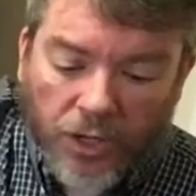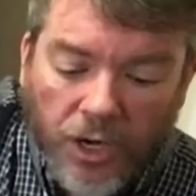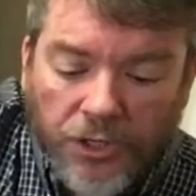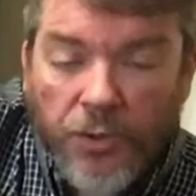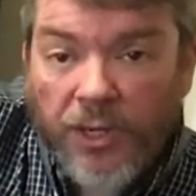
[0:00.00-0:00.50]
can
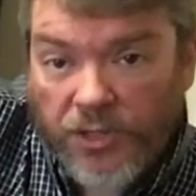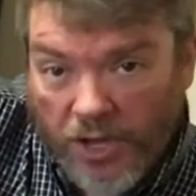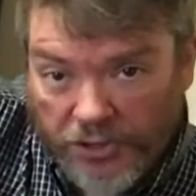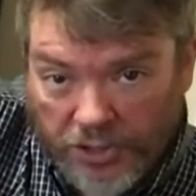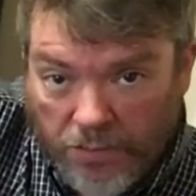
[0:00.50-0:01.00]
also
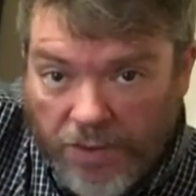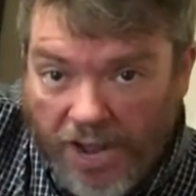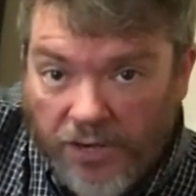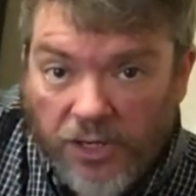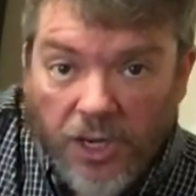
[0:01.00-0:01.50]
exhaust a
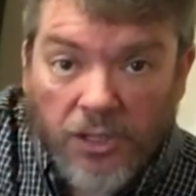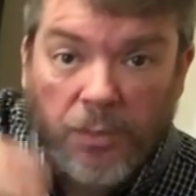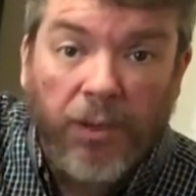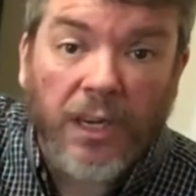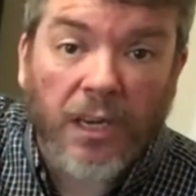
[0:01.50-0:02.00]
command
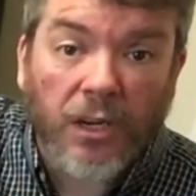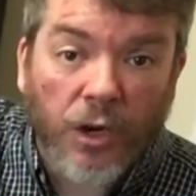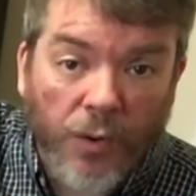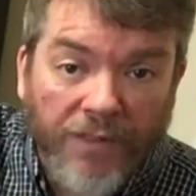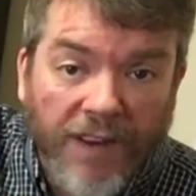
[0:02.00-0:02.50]
to begin
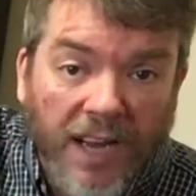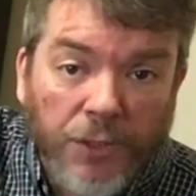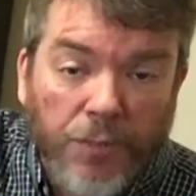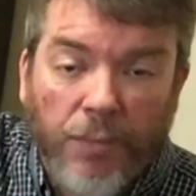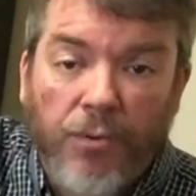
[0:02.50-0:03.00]
new
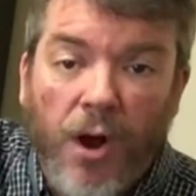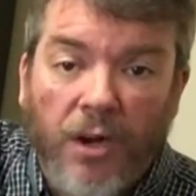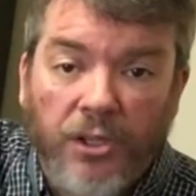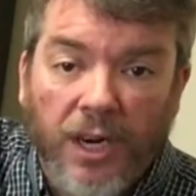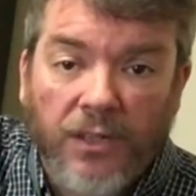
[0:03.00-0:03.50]
advancement
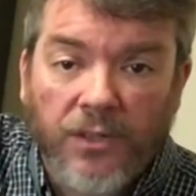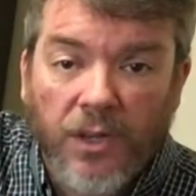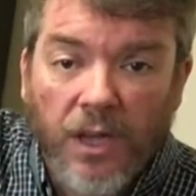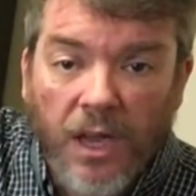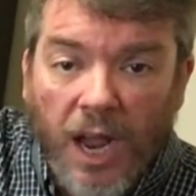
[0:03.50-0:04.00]

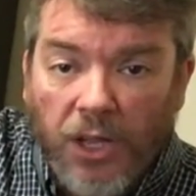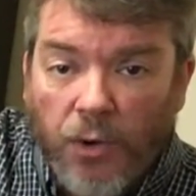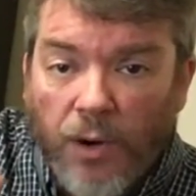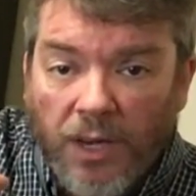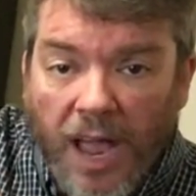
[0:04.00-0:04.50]
projects, and
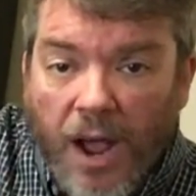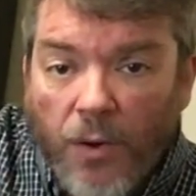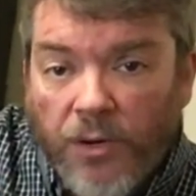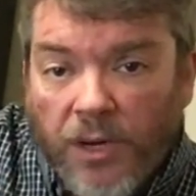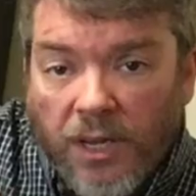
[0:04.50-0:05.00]
you're
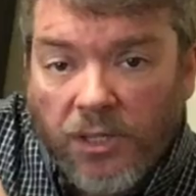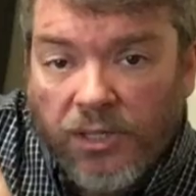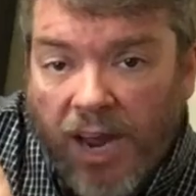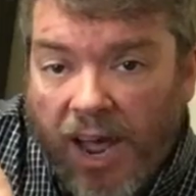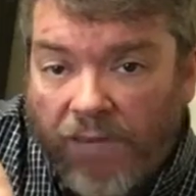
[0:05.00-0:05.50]
allowed
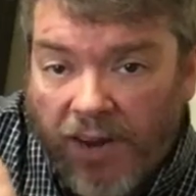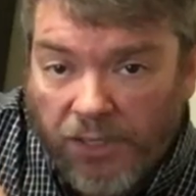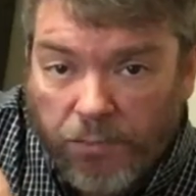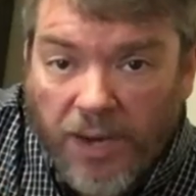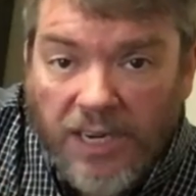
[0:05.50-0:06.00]
to have
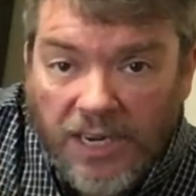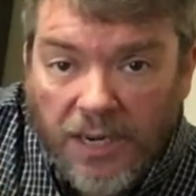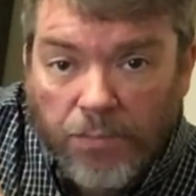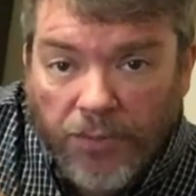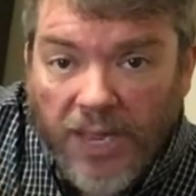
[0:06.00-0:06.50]
as many
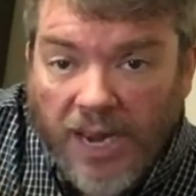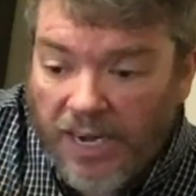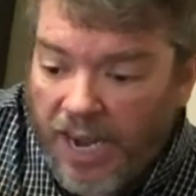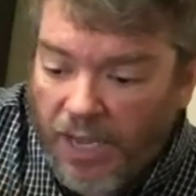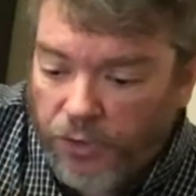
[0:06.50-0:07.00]
in
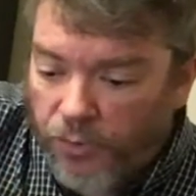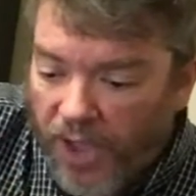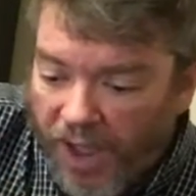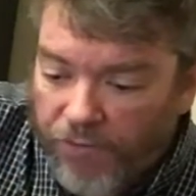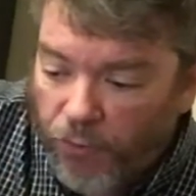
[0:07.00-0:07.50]
play as you
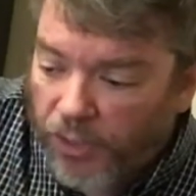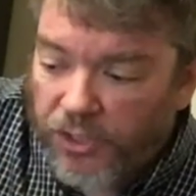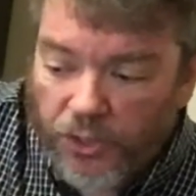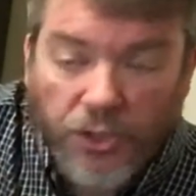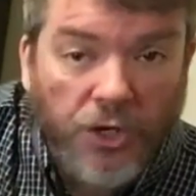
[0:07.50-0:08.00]
have
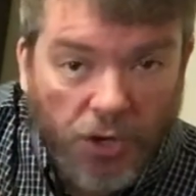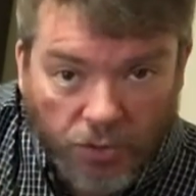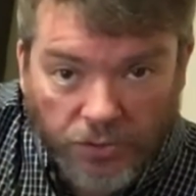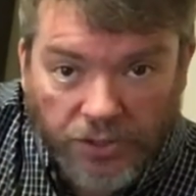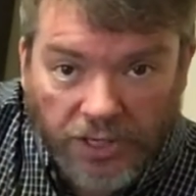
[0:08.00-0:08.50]
research
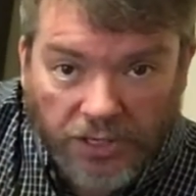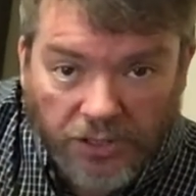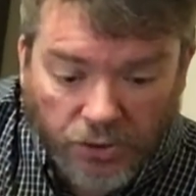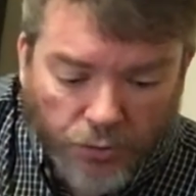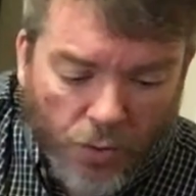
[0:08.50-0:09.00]
nodes in
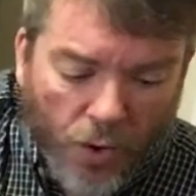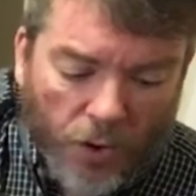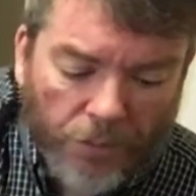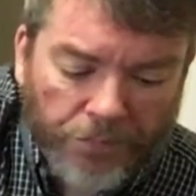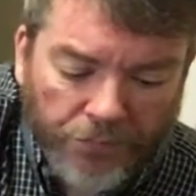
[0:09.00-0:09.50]
control.